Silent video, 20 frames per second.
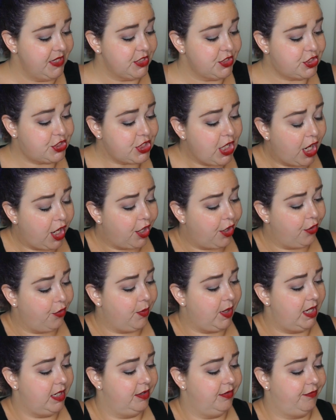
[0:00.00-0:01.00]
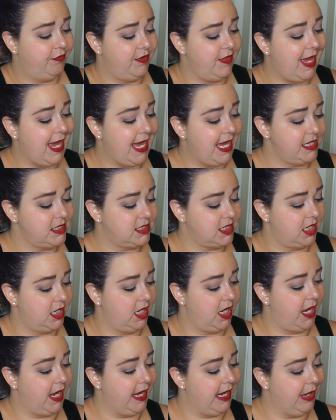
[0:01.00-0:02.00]
So for that,
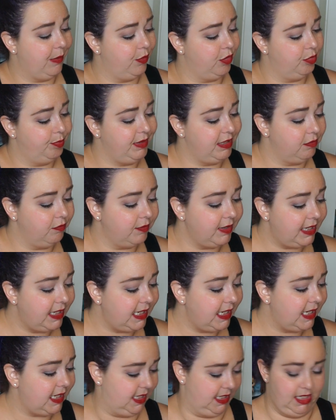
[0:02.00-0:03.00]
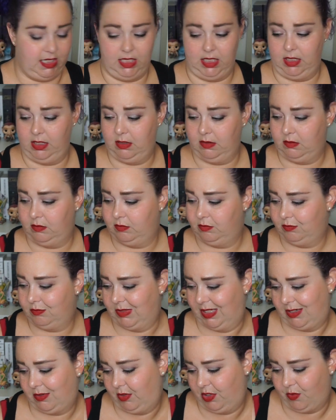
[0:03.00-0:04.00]
I will be reading,
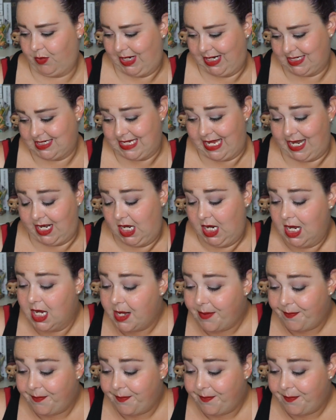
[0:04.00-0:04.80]
I don't know what I said,